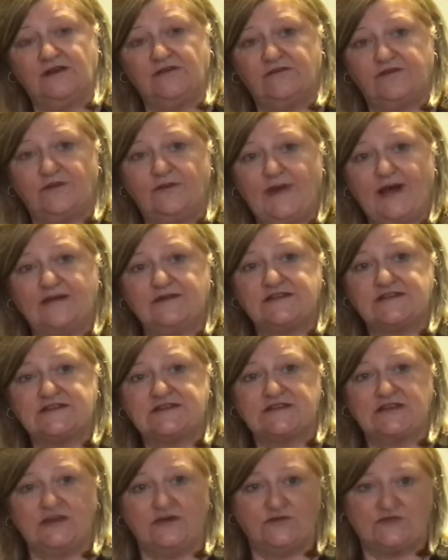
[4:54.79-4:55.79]
for
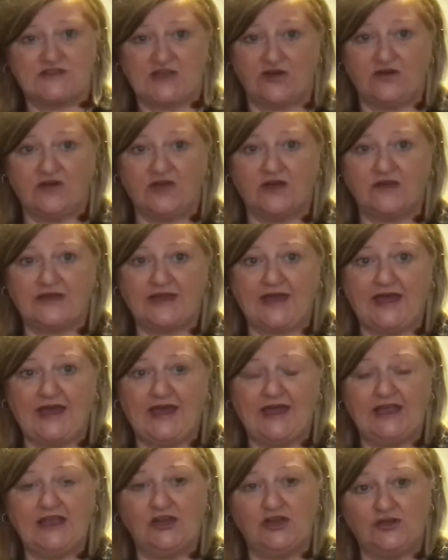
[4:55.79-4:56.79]
months he was going
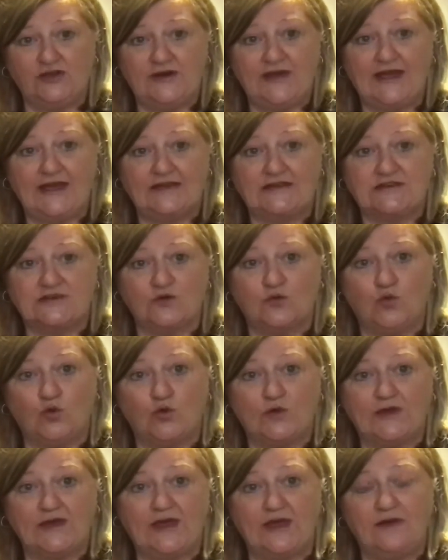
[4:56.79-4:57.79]
okay. He learned how to
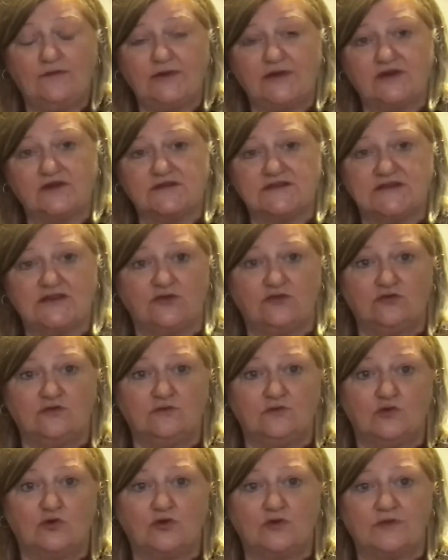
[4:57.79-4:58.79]
walk again because he
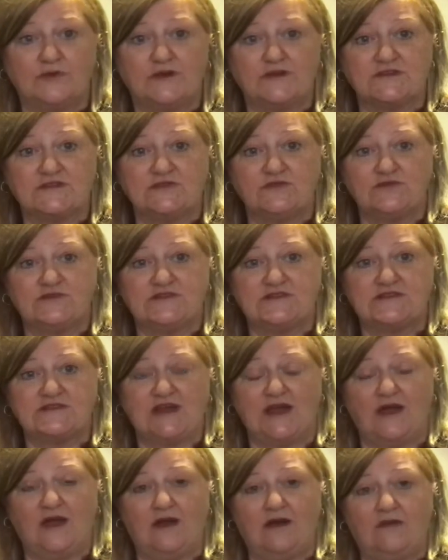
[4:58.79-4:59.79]
couldn't walk because he was
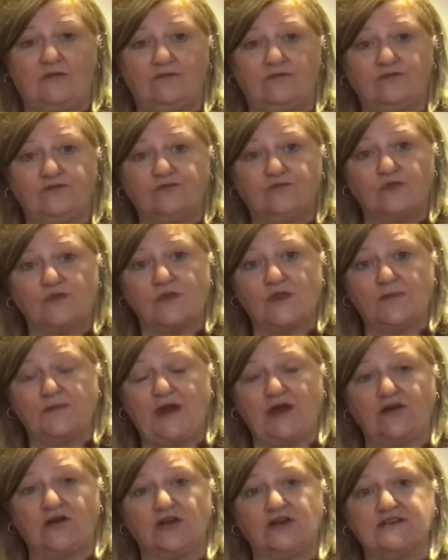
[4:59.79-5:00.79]

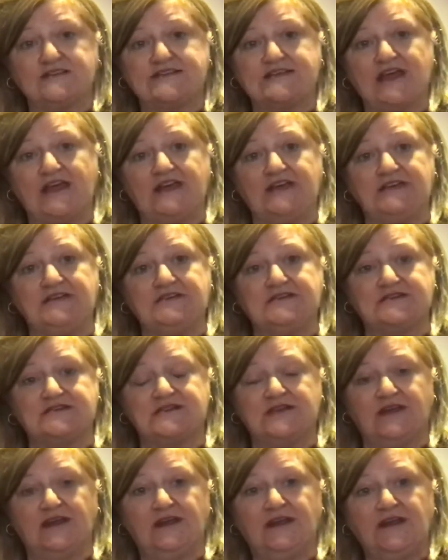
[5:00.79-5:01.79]
paralysed down
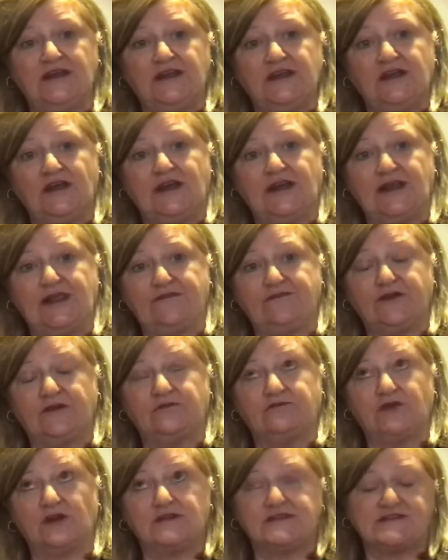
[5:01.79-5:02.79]
his
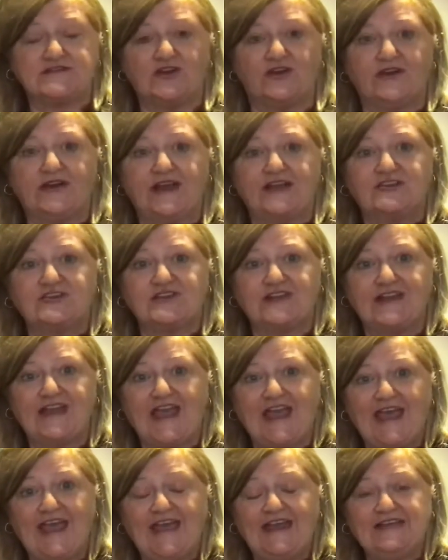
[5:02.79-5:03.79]
right side actually,
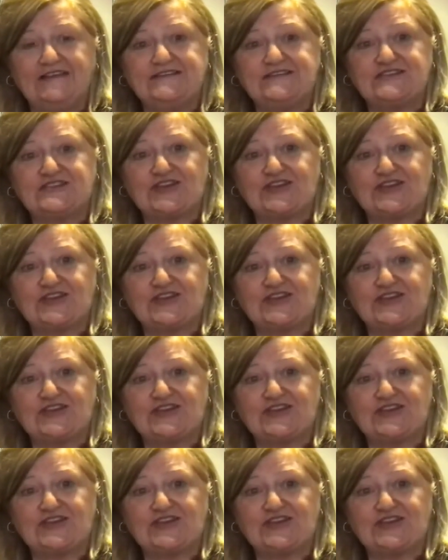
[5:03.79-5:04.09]
and